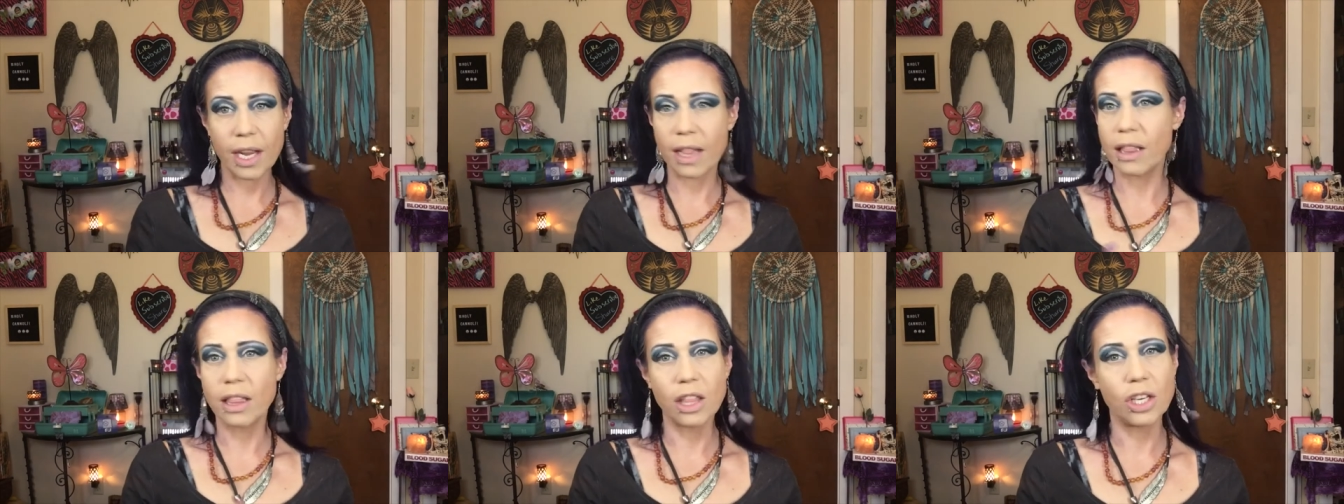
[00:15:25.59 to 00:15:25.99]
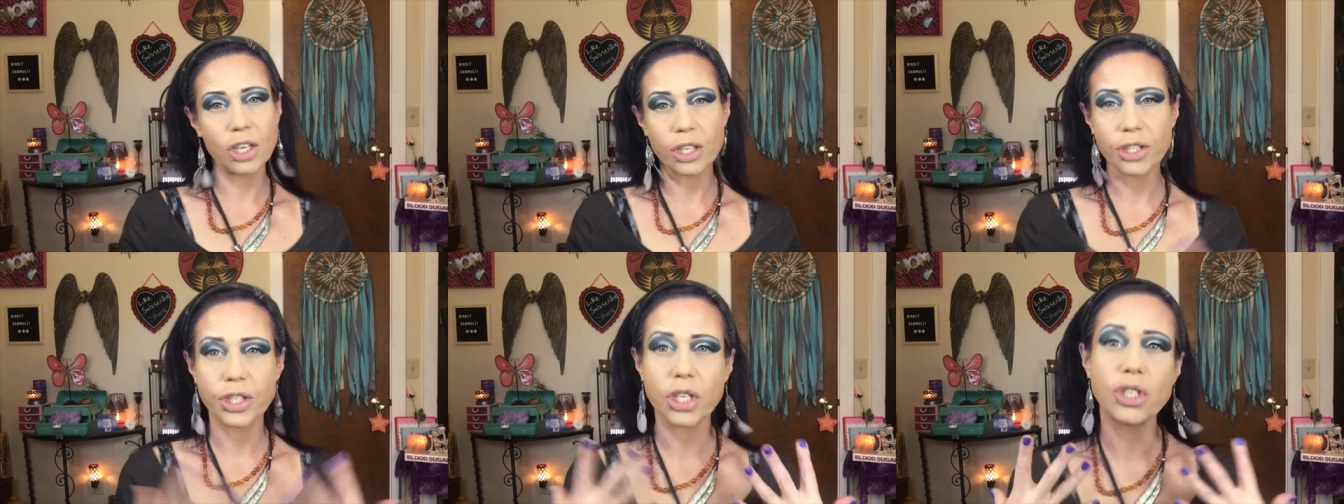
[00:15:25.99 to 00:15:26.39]
It
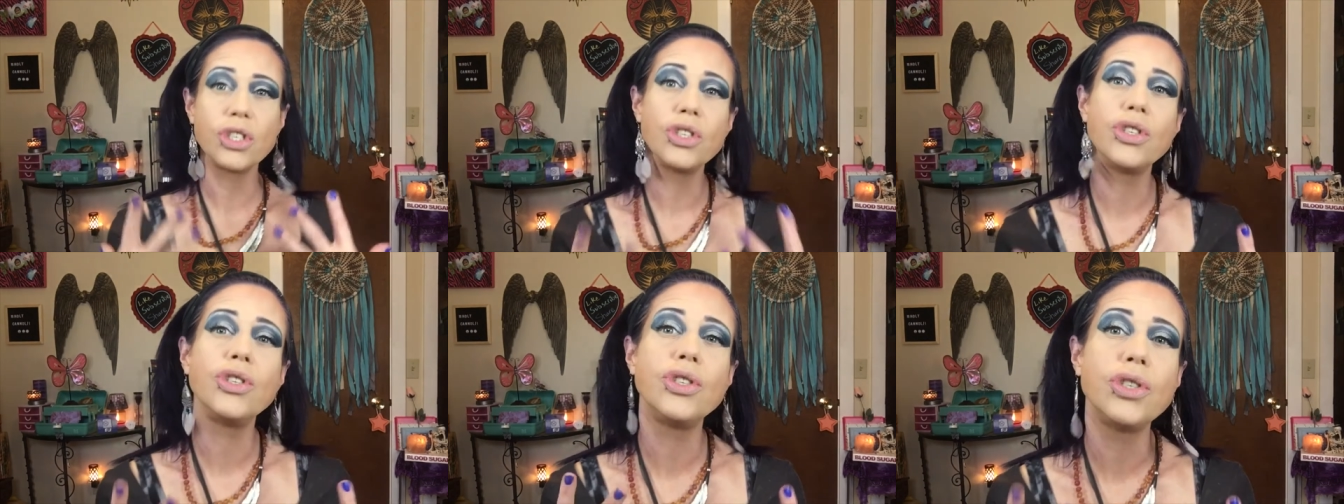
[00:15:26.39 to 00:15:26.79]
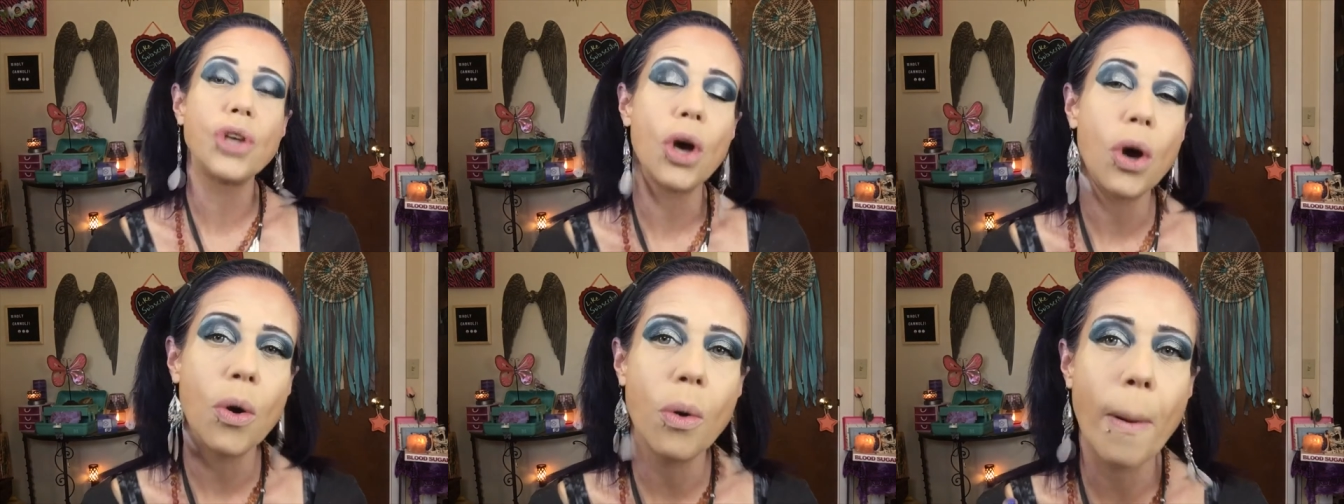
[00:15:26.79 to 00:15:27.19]
looks
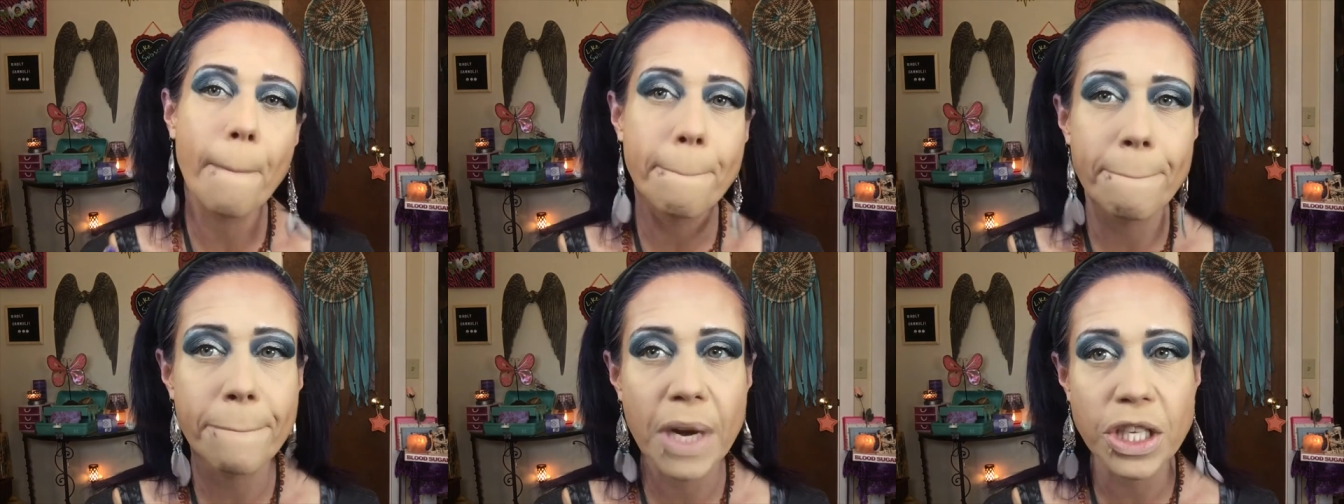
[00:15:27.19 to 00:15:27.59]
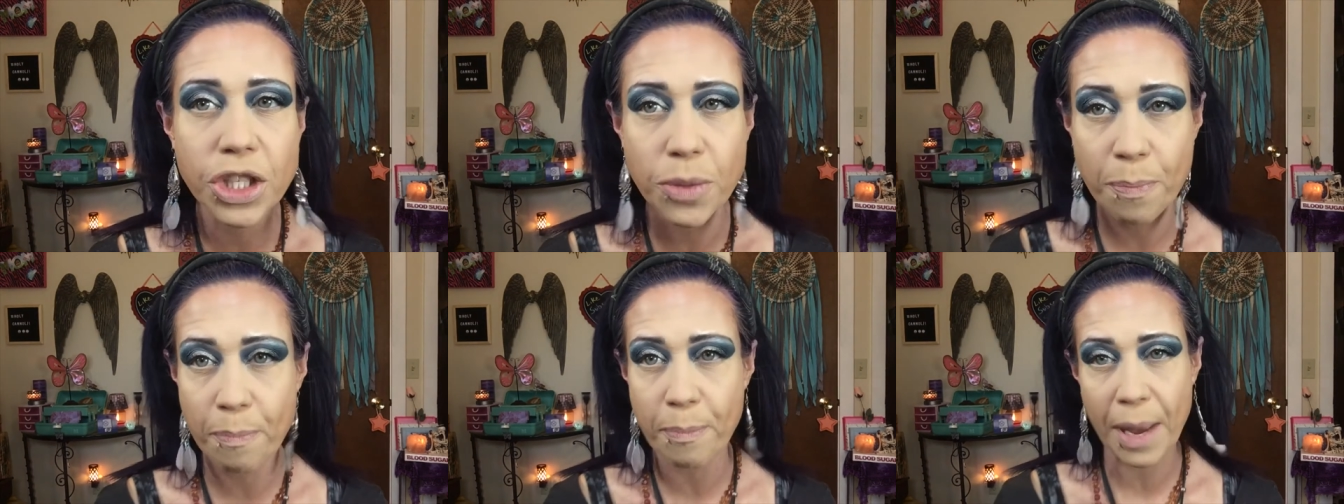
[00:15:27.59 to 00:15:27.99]
so
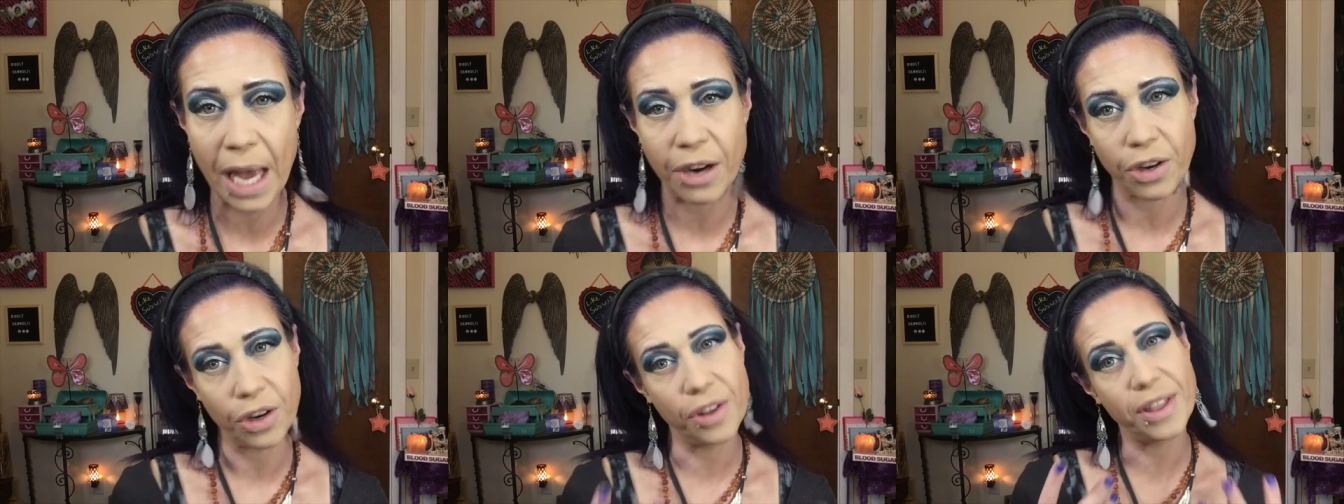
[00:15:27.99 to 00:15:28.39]
much better,